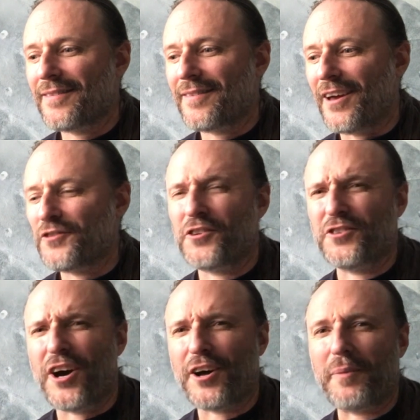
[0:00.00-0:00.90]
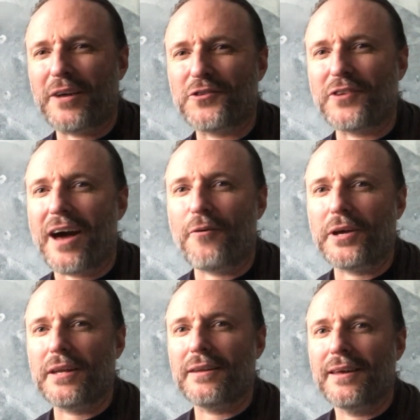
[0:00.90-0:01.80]
us to talk about
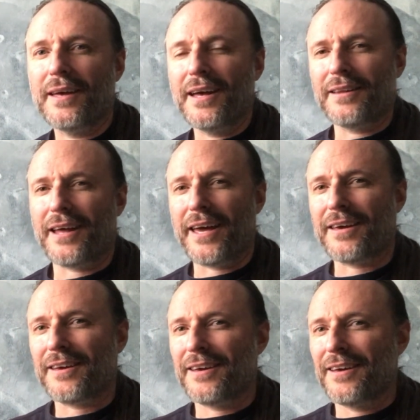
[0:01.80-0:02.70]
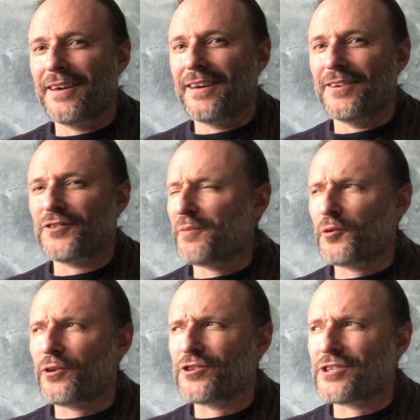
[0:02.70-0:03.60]
Samhain like some
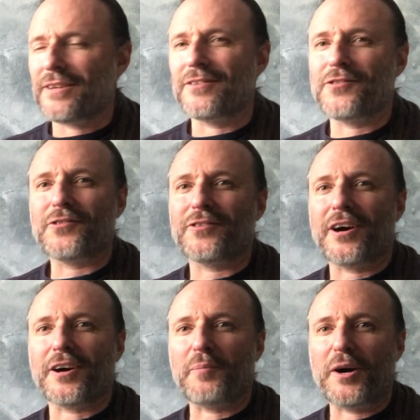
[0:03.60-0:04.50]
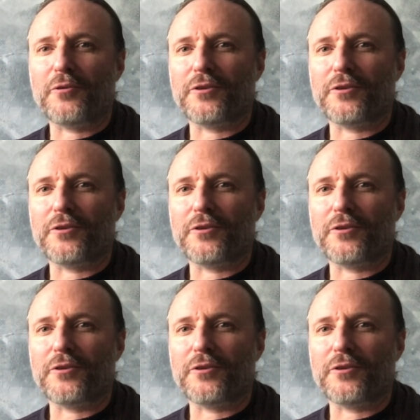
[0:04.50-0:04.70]
Christians talk about